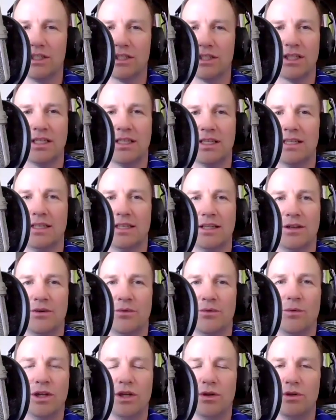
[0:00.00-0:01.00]
reach
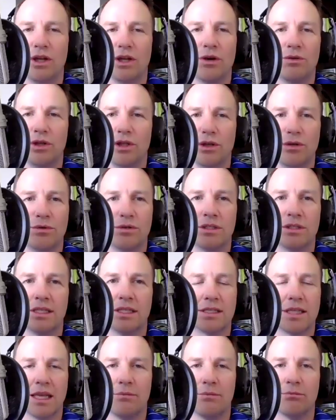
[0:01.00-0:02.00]
when you don't
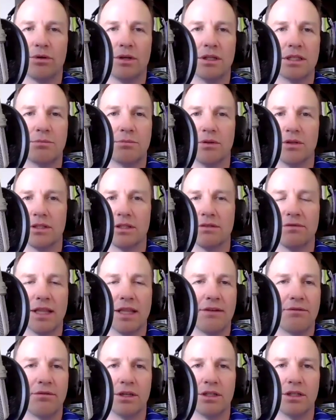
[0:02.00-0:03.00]
use the same
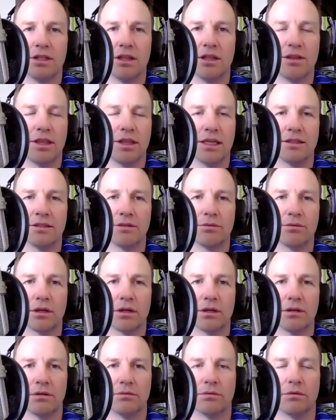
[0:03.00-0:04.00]
principles of leverage and the
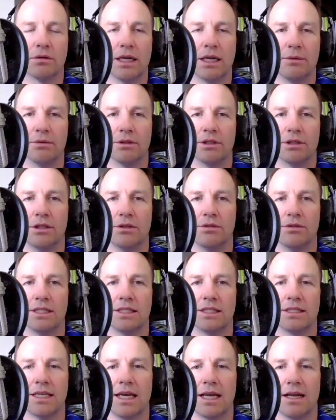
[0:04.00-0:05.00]
things that we're we're
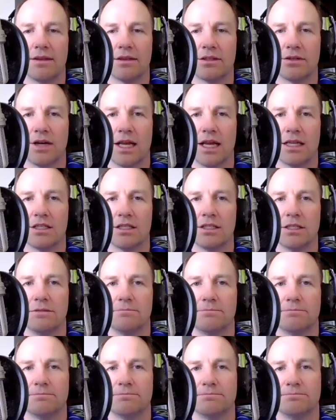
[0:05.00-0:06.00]
able to use inside of the
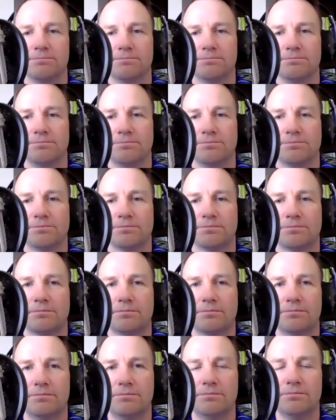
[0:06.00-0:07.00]
strategy.
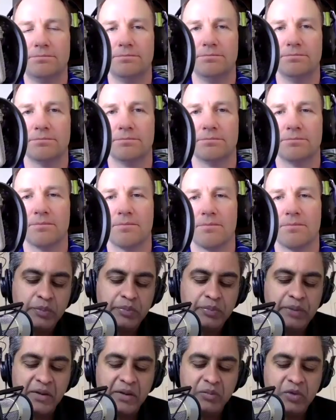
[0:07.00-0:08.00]
Um,
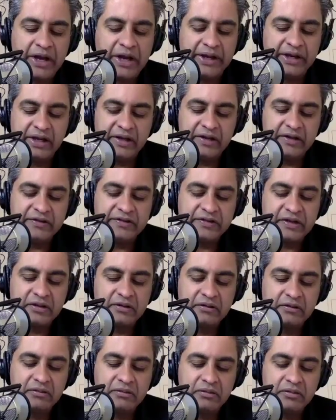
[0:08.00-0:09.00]
so, bottom line
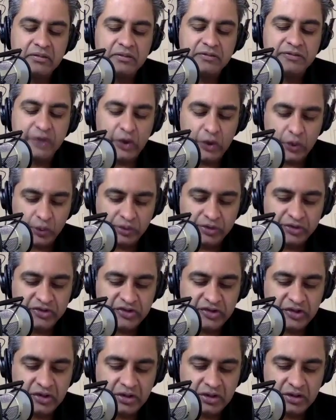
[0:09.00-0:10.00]
is,
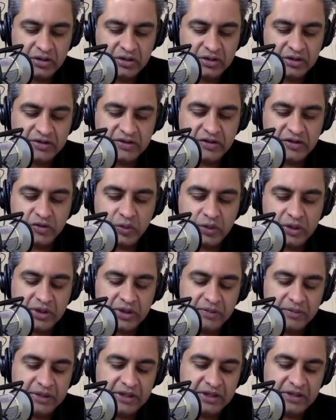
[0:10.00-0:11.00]
folks, this is
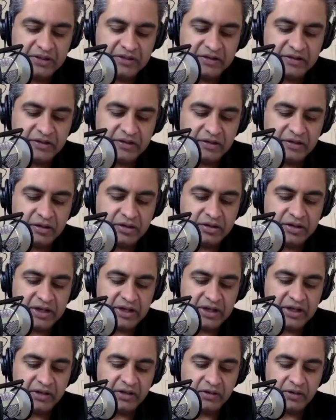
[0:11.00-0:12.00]
what it means is you're
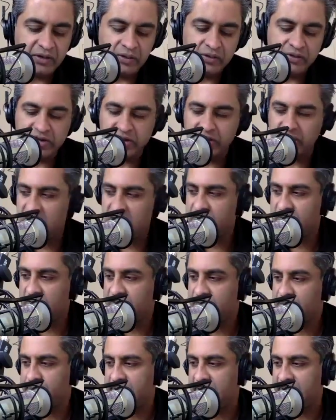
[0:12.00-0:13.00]
taking loans that you
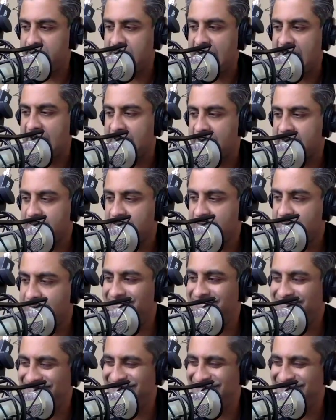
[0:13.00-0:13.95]
never have to pay back.